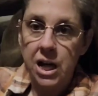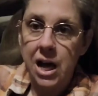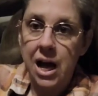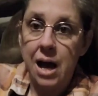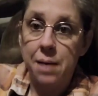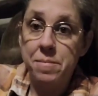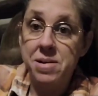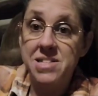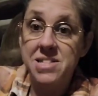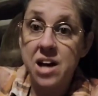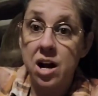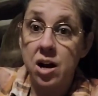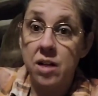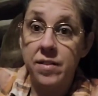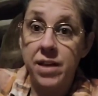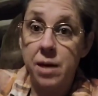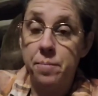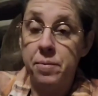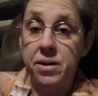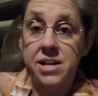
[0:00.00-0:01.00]
I miss out on
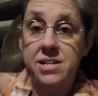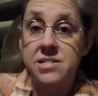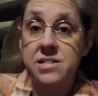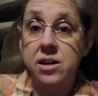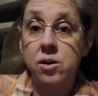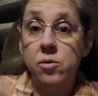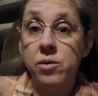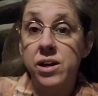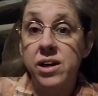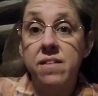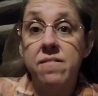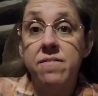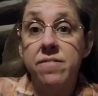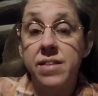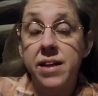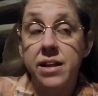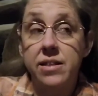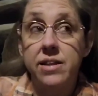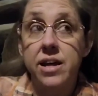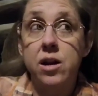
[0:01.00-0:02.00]
that because they
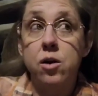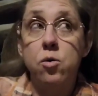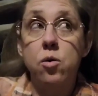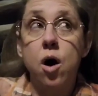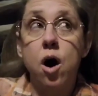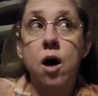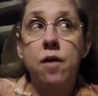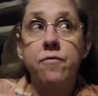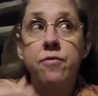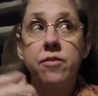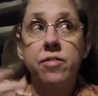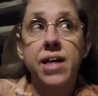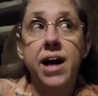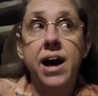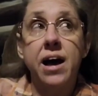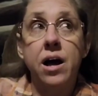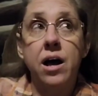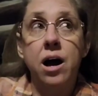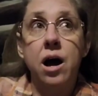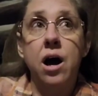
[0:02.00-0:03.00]
don't offer
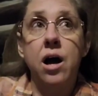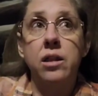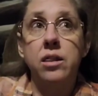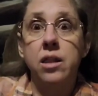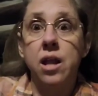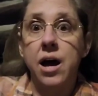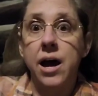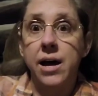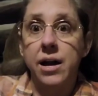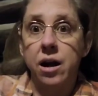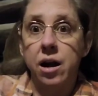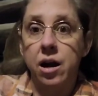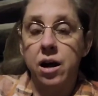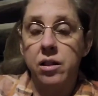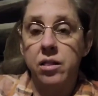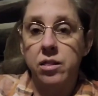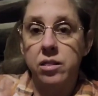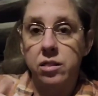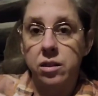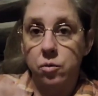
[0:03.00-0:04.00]
that online
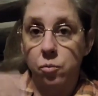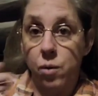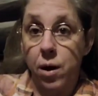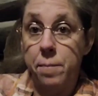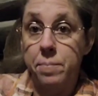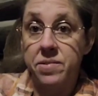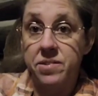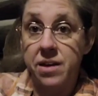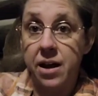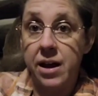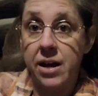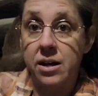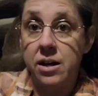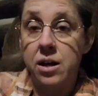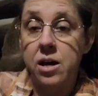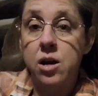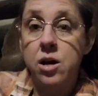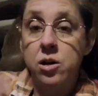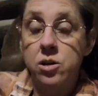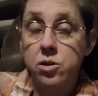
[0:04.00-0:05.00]
on the website.
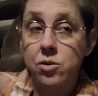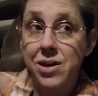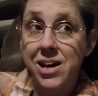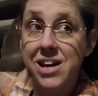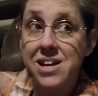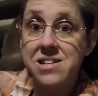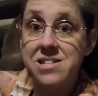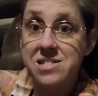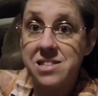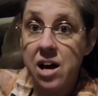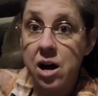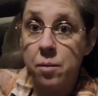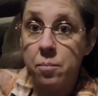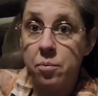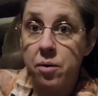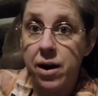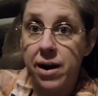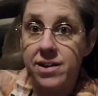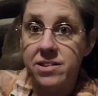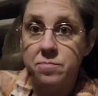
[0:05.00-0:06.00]
You get a sell
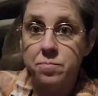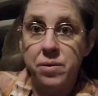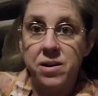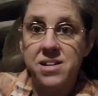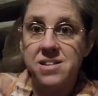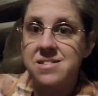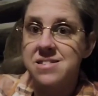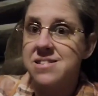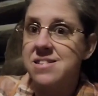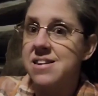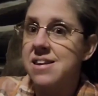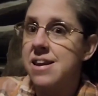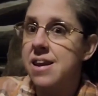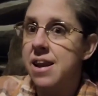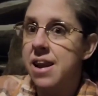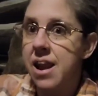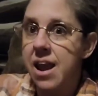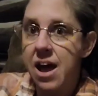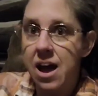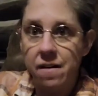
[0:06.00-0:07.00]
price, but it's
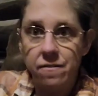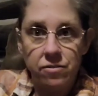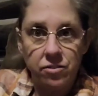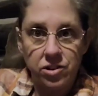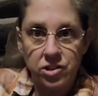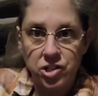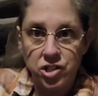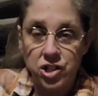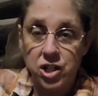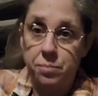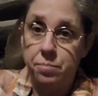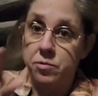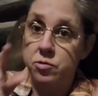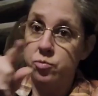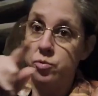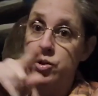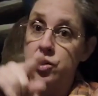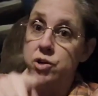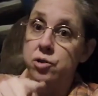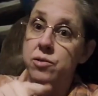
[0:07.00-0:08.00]
never as cheap as
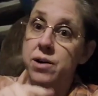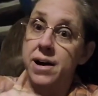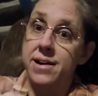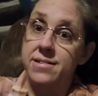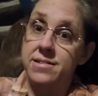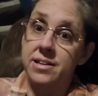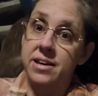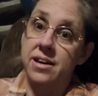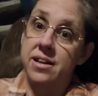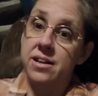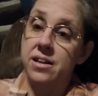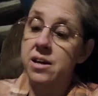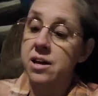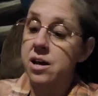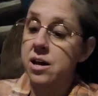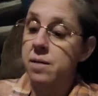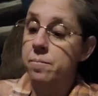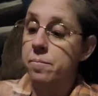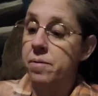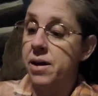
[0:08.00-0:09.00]
what you guys get
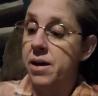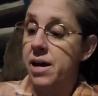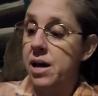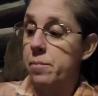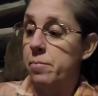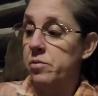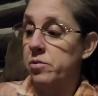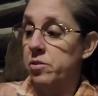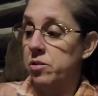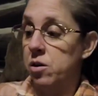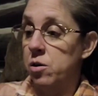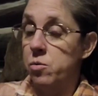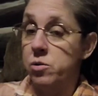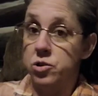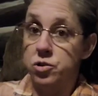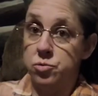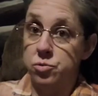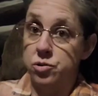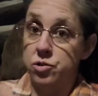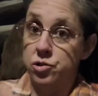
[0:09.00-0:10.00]
being able to go
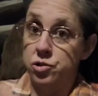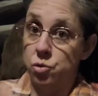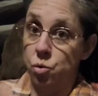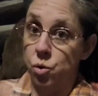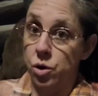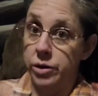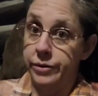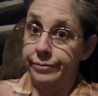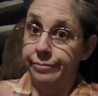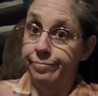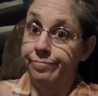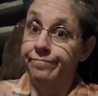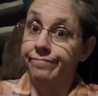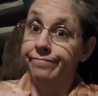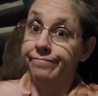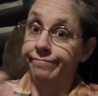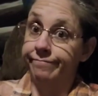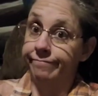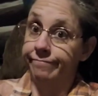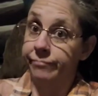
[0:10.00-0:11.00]
into a store.
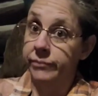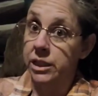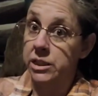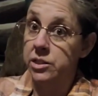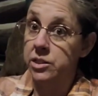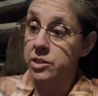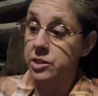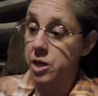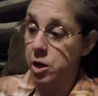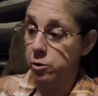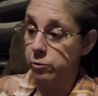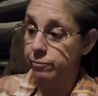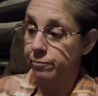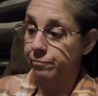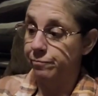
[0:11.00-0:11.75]
So